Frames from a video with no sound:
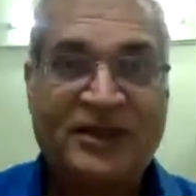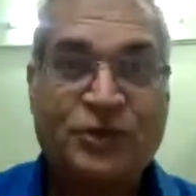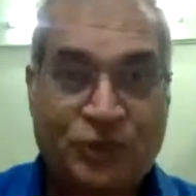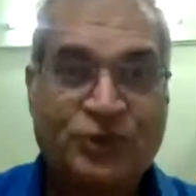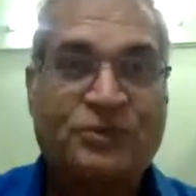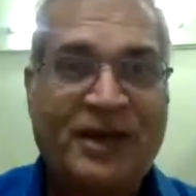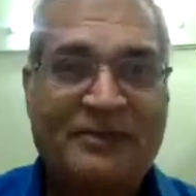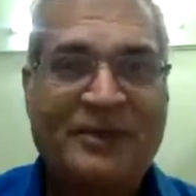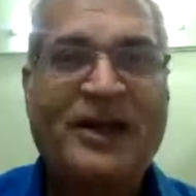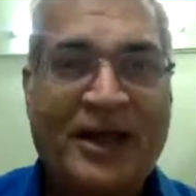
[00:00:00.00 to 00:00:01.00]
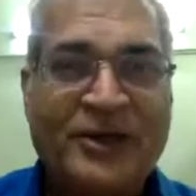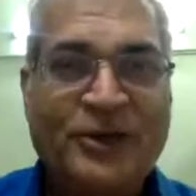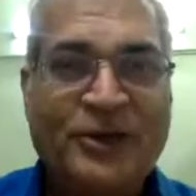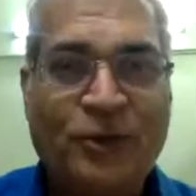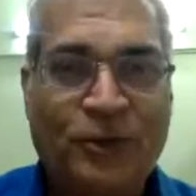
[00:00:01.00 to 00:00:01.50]
that you should buy, but
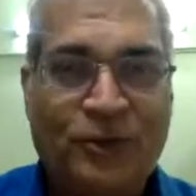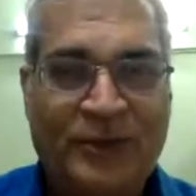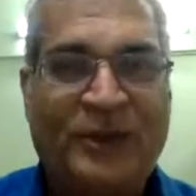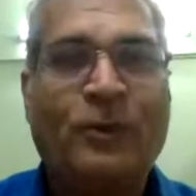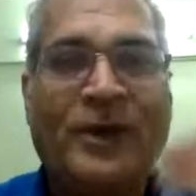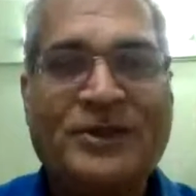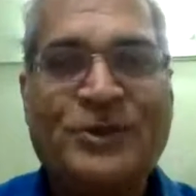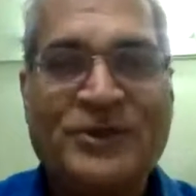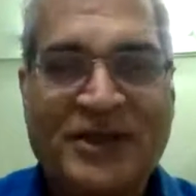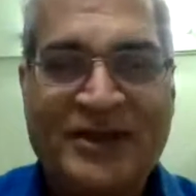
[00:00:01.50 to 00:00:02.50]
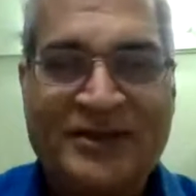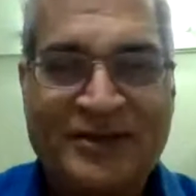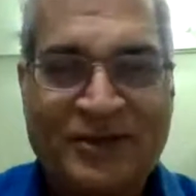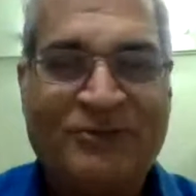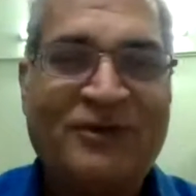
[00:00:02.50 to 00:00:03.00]
I know that once you see it,
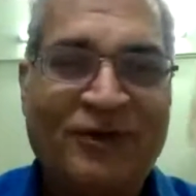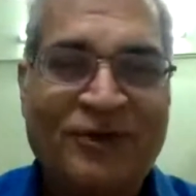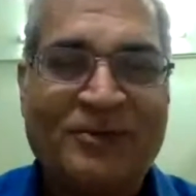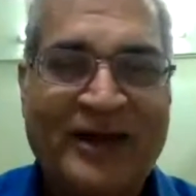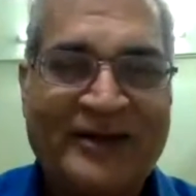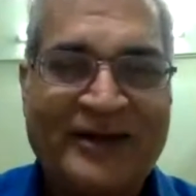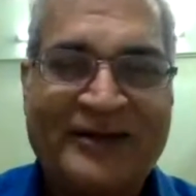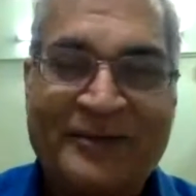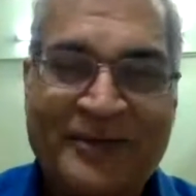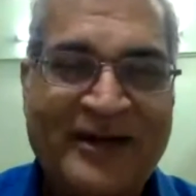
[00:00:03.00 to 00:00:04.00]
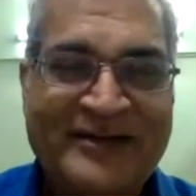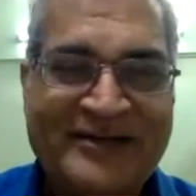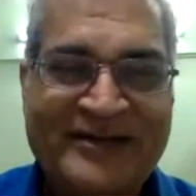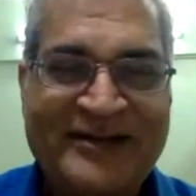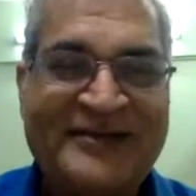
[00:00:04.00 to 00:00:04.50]
you will want to buy. And the
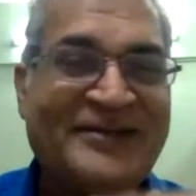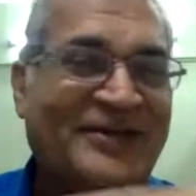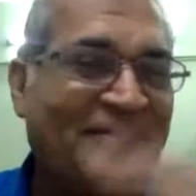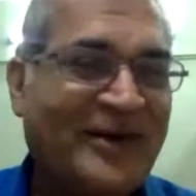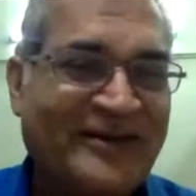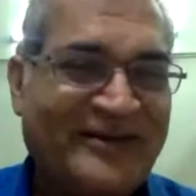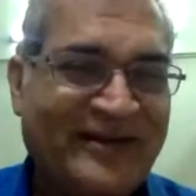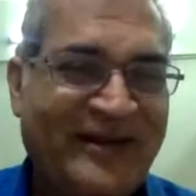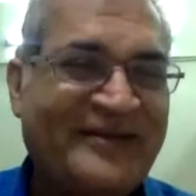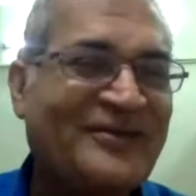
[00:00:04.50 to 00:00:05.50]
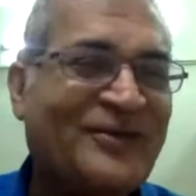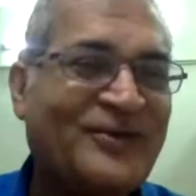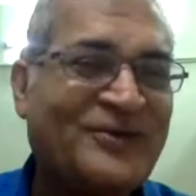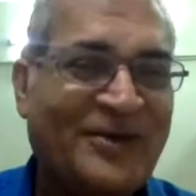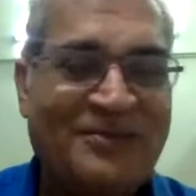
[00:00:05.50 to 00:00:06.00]
price is a surprise. It's
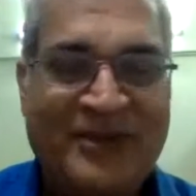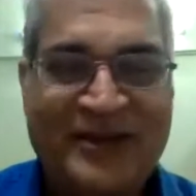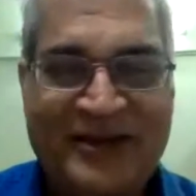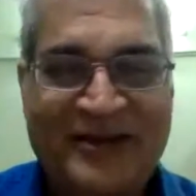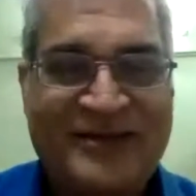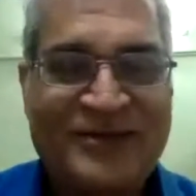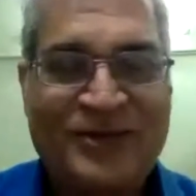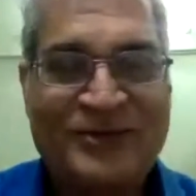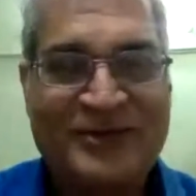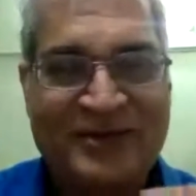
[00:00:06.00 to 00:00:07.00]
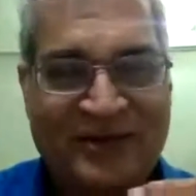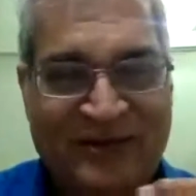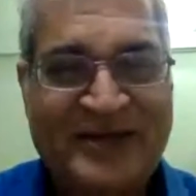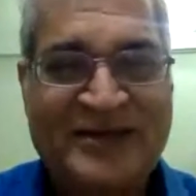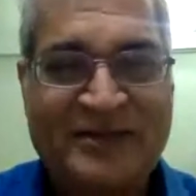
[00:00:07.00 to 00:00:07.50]
so simple. It's so
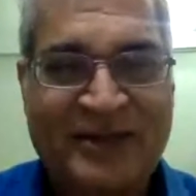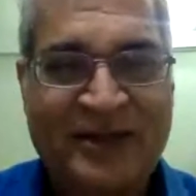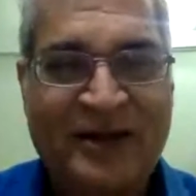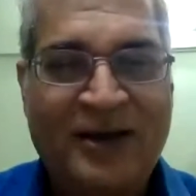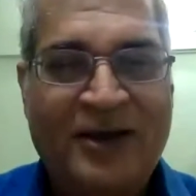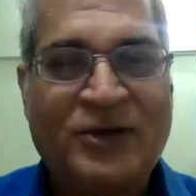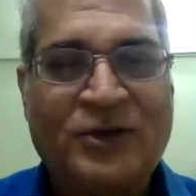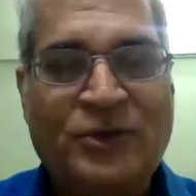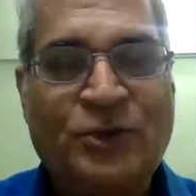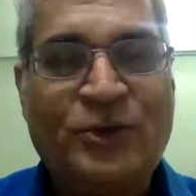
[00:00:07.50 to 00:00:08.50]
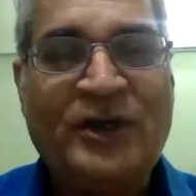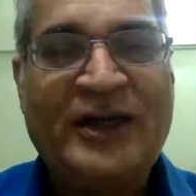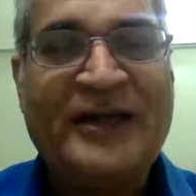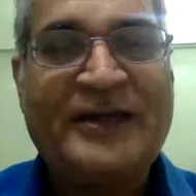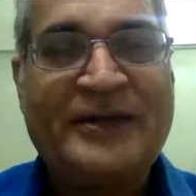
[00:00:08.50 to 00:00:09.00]
reasonable. You will
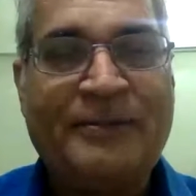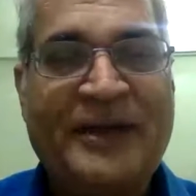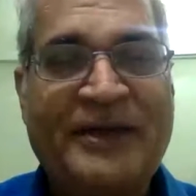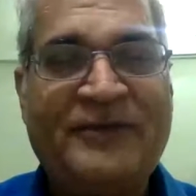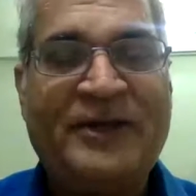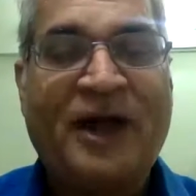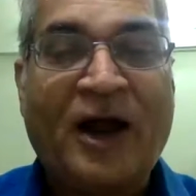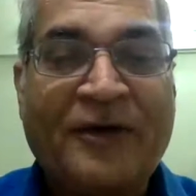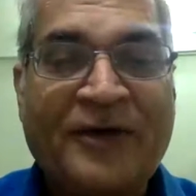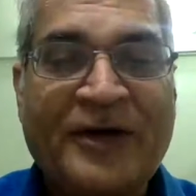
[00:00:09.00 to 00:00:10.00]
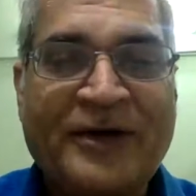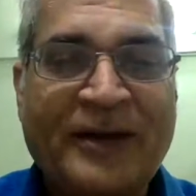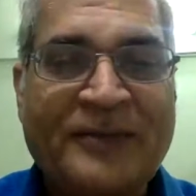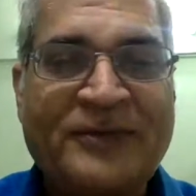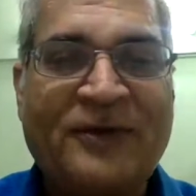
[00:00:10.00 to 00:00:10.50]
get benefit 100
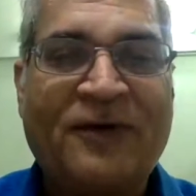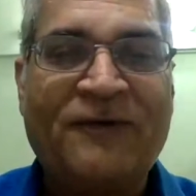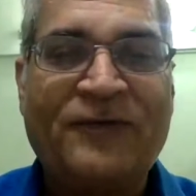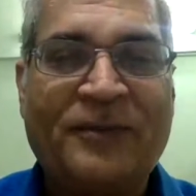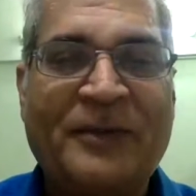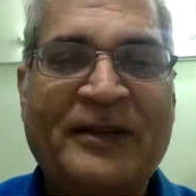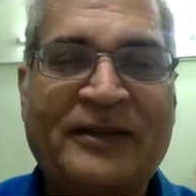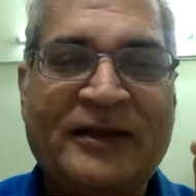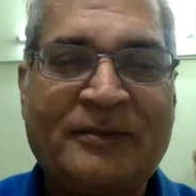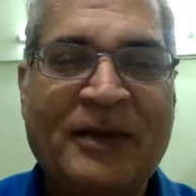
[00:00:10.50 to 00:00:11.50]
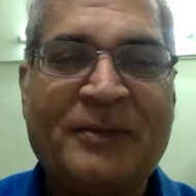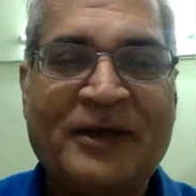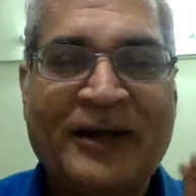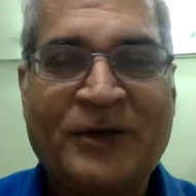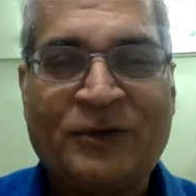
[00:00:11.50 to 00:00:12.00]
times of the monthly
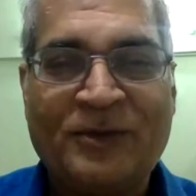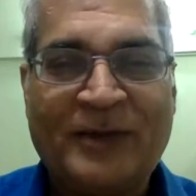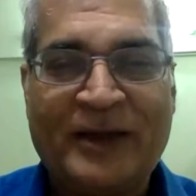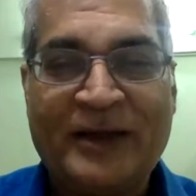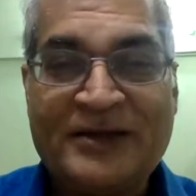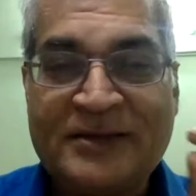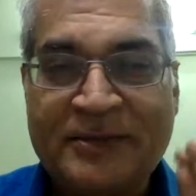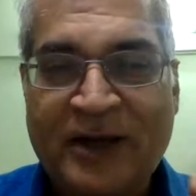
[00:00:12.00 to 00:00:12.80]
payment that you will make. It's